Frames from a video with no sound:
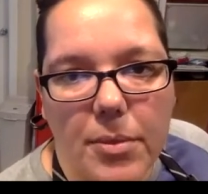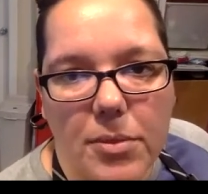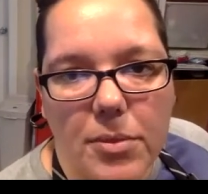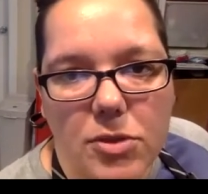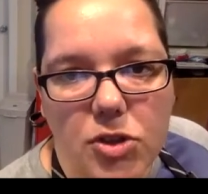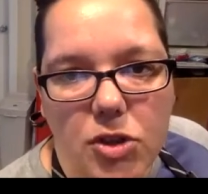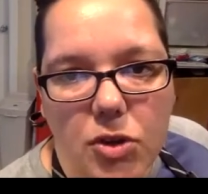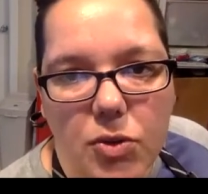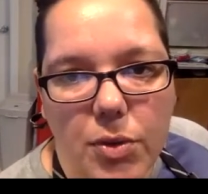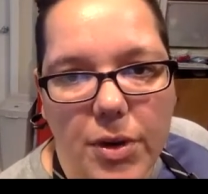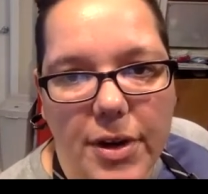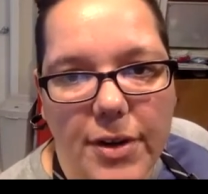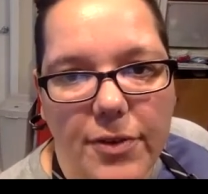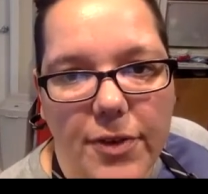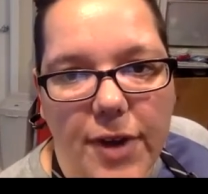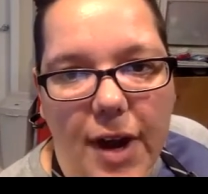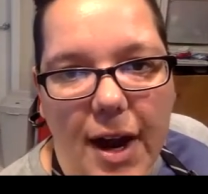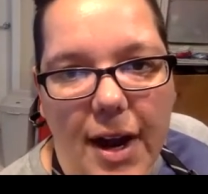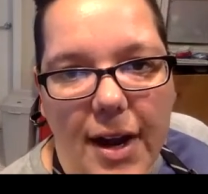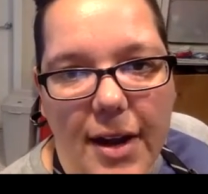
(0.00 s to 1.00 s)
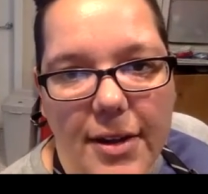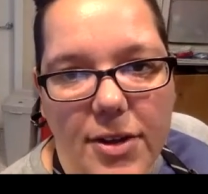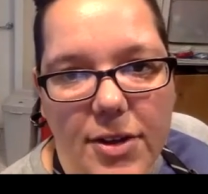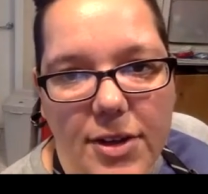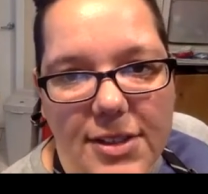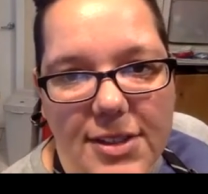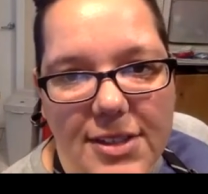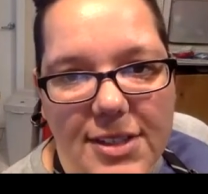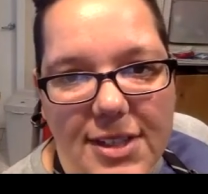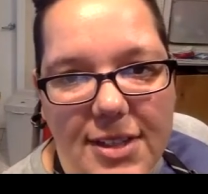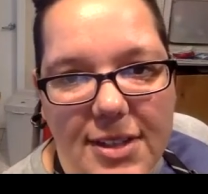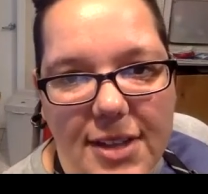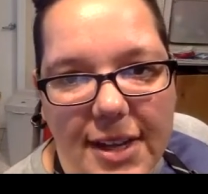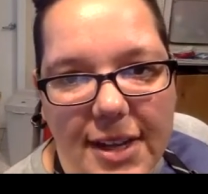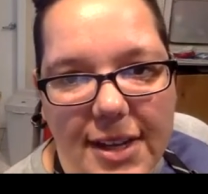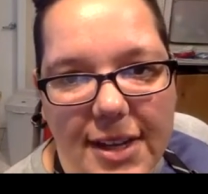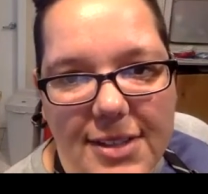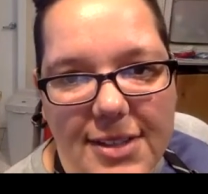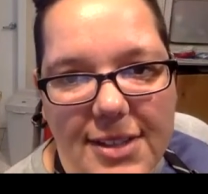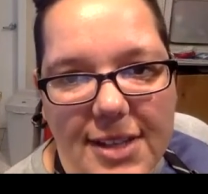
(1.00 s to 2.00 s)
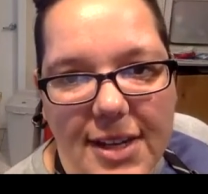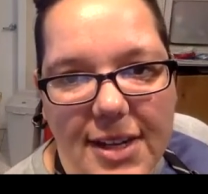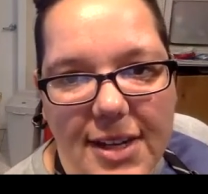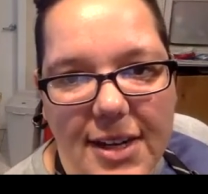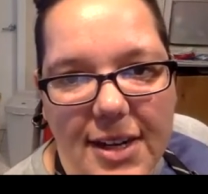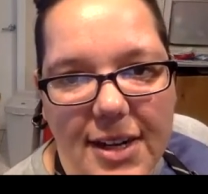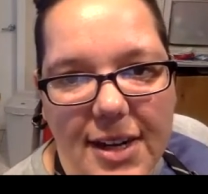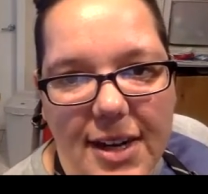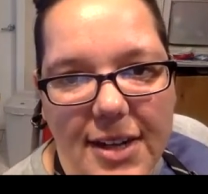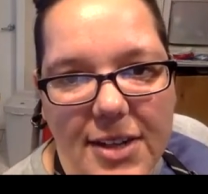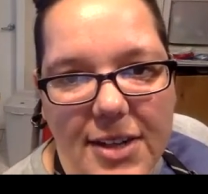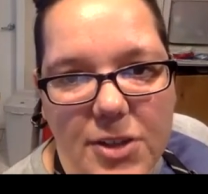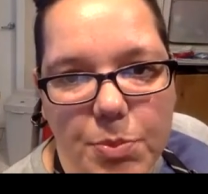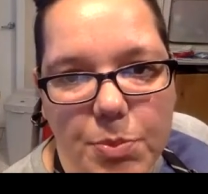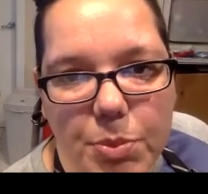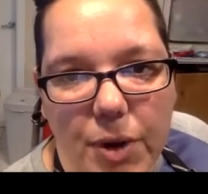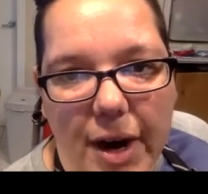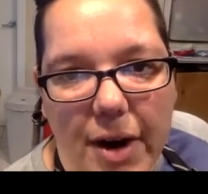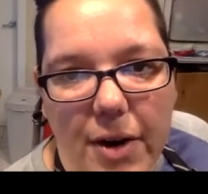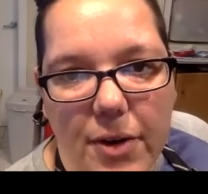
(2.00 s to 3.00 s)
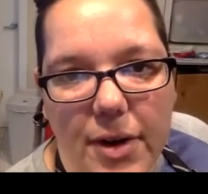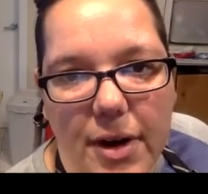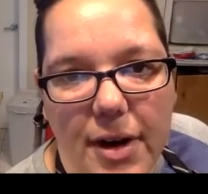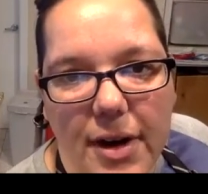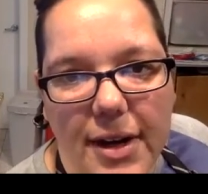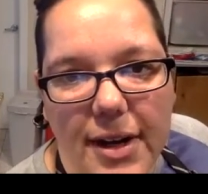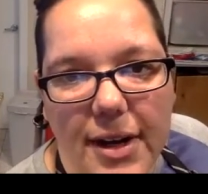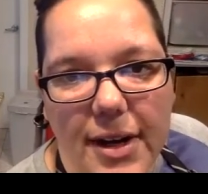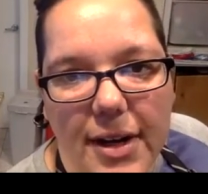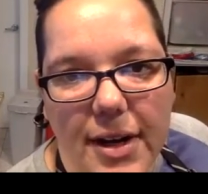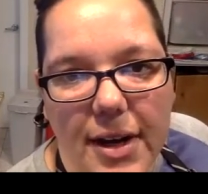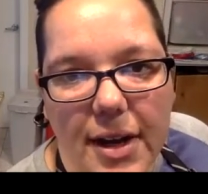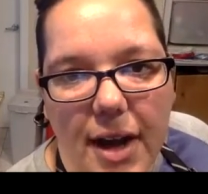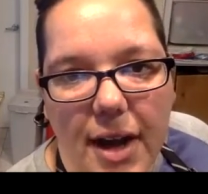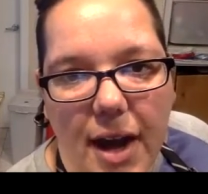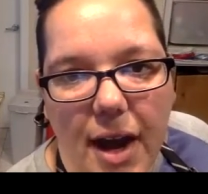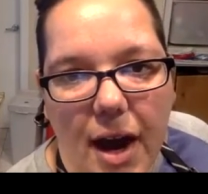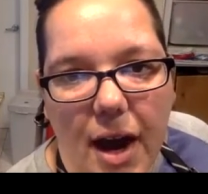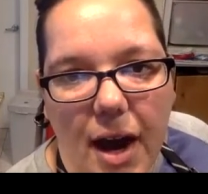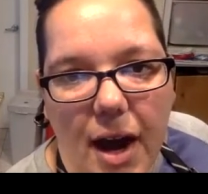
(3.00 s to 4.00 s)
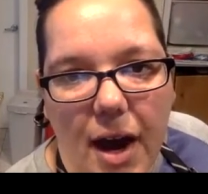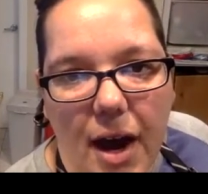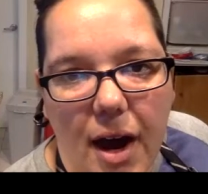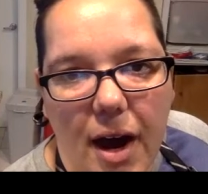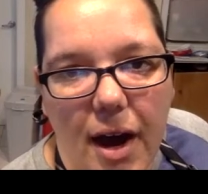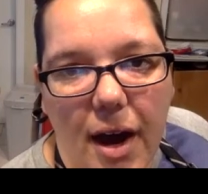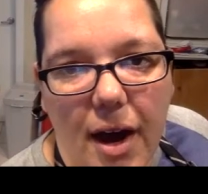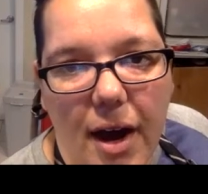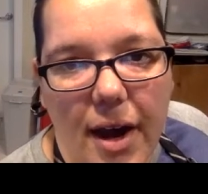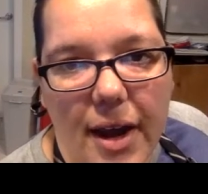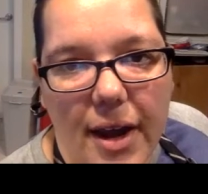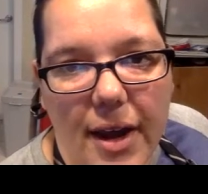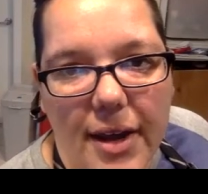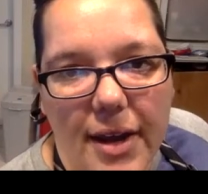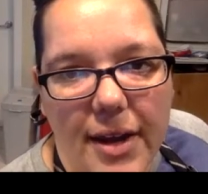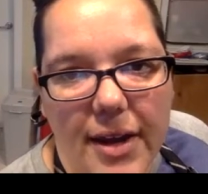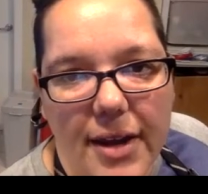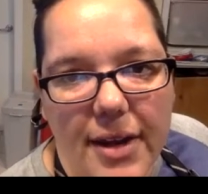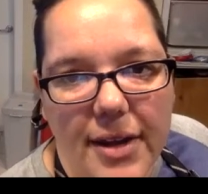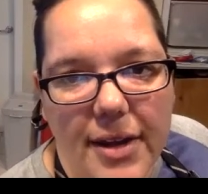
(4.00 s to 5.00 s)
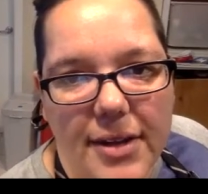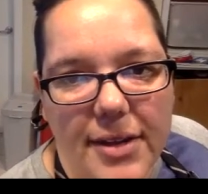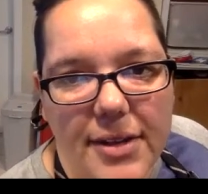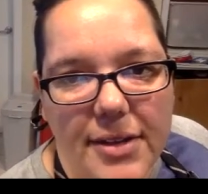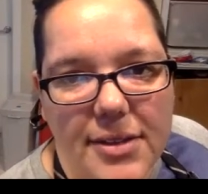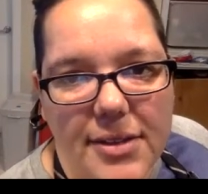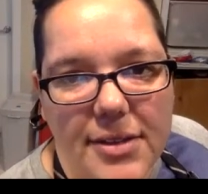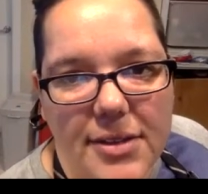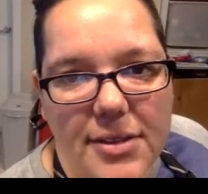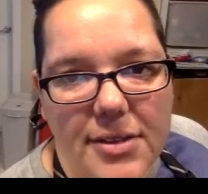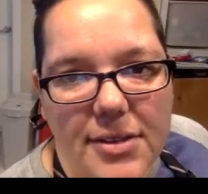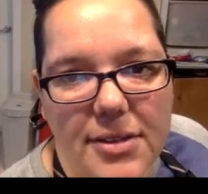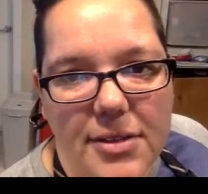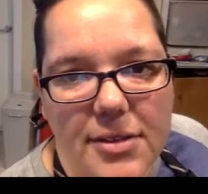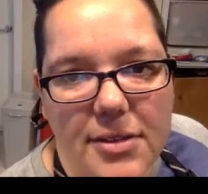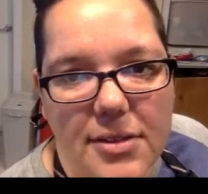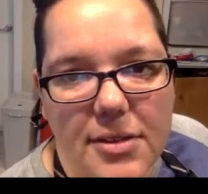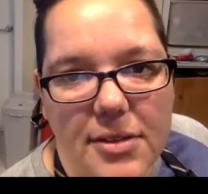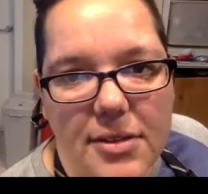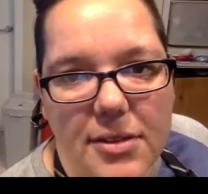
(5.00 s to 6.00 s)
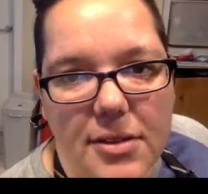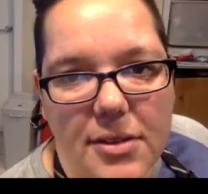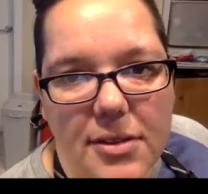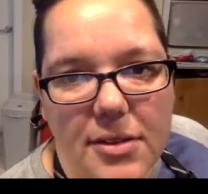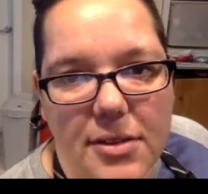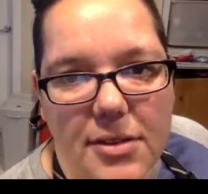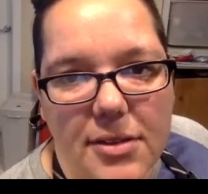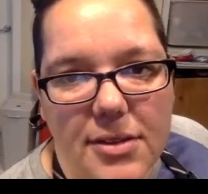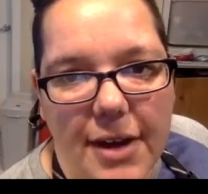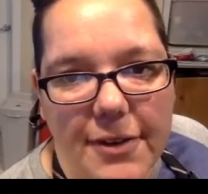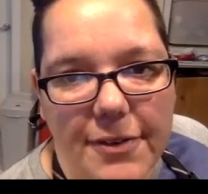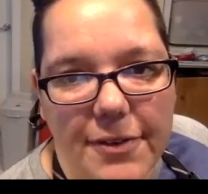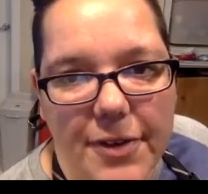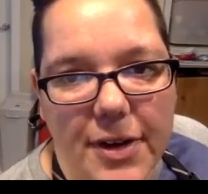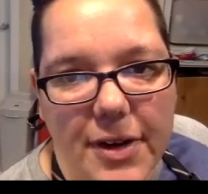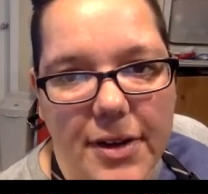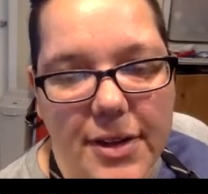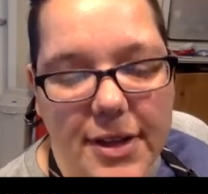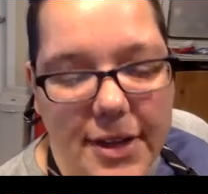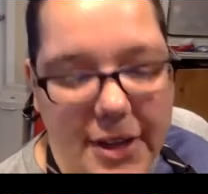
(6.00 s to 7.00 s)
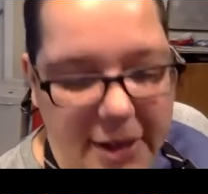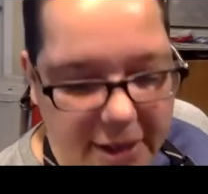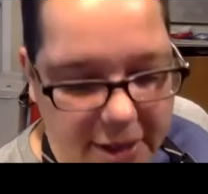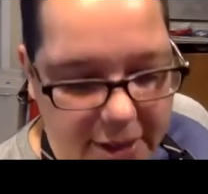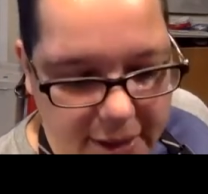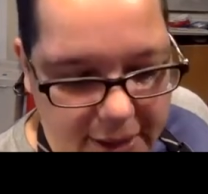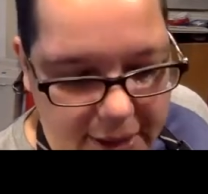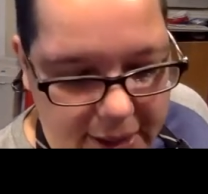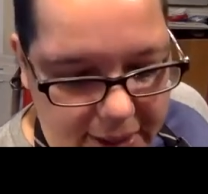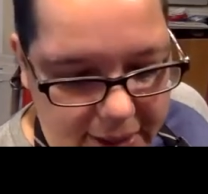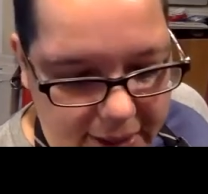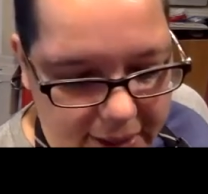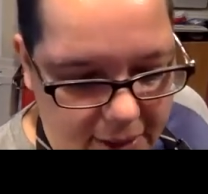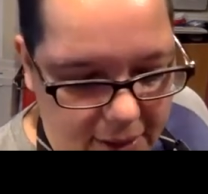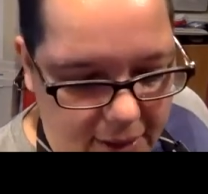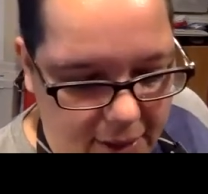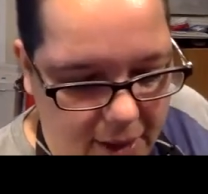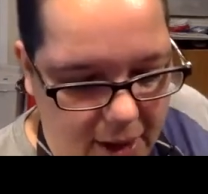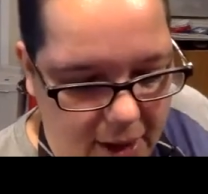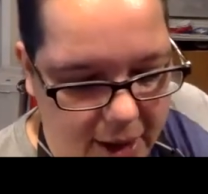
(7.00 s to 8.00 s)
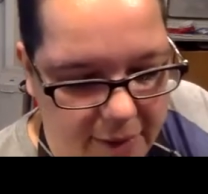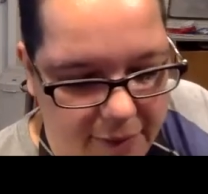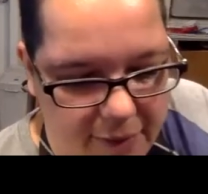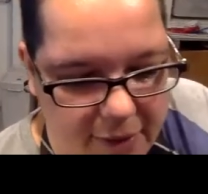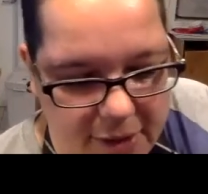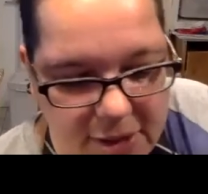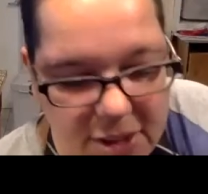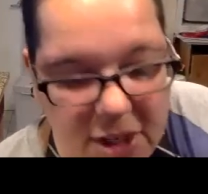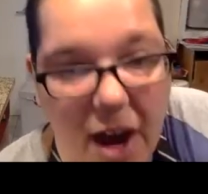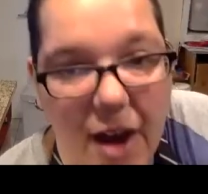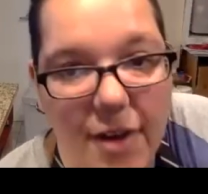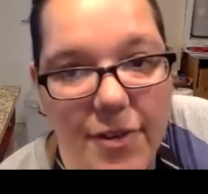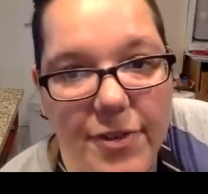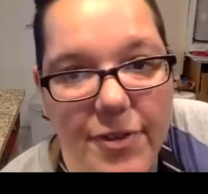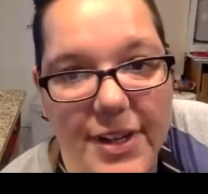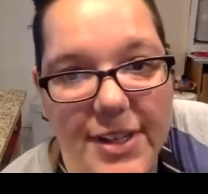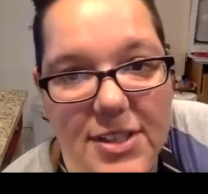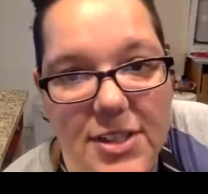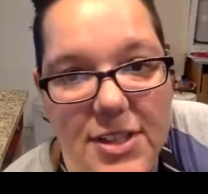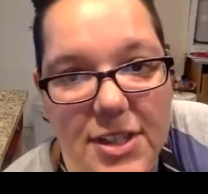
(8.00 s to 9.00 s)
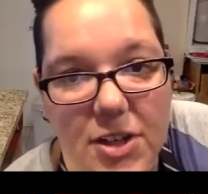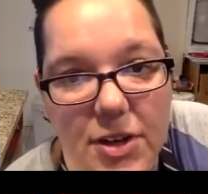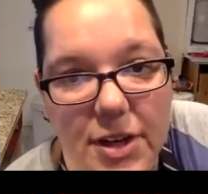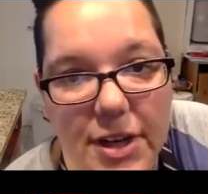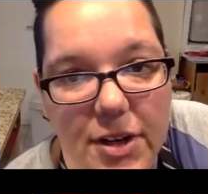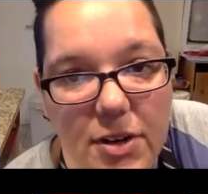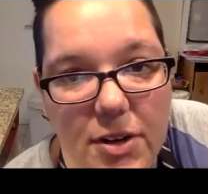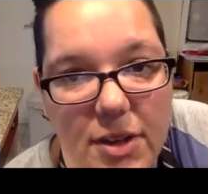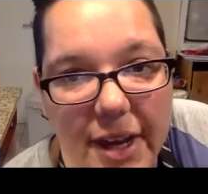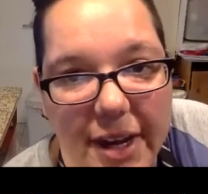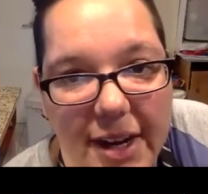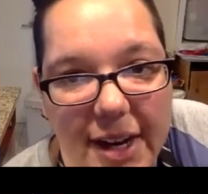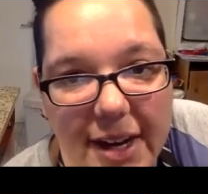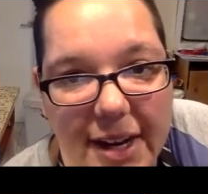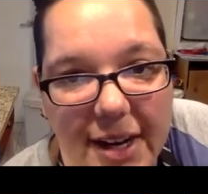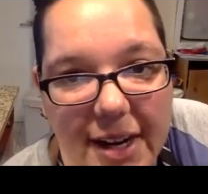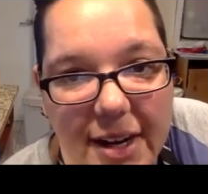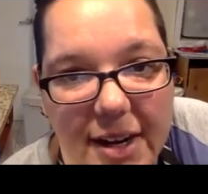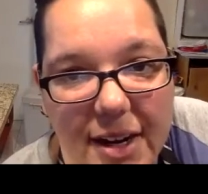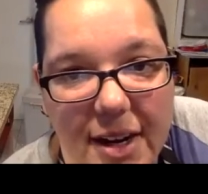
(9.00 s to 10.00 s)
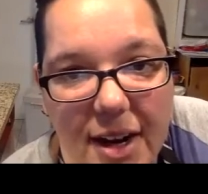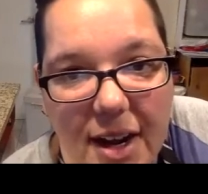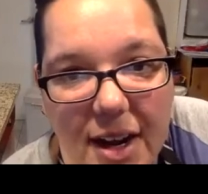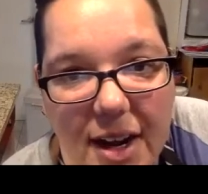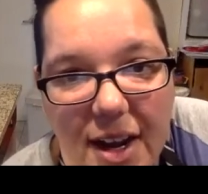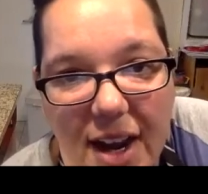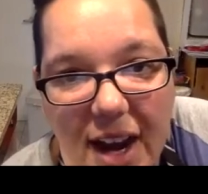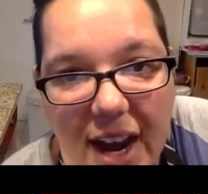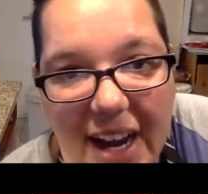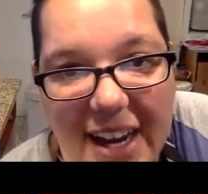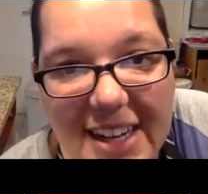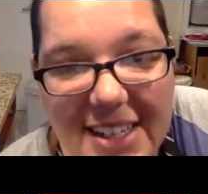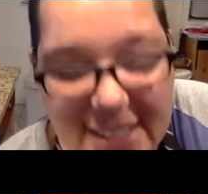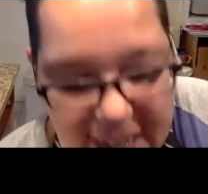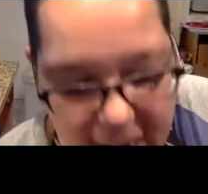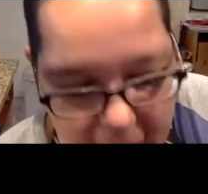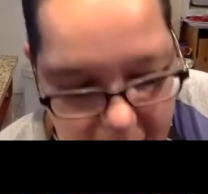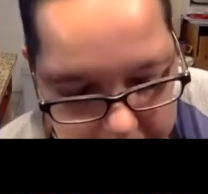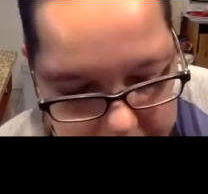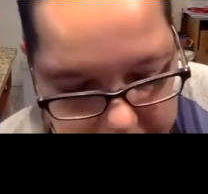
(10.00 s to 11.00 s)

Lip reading: So we've got, you can see like it's getting a nice brown on it. It is definitely getting kind of a tough exterior. Like I can tap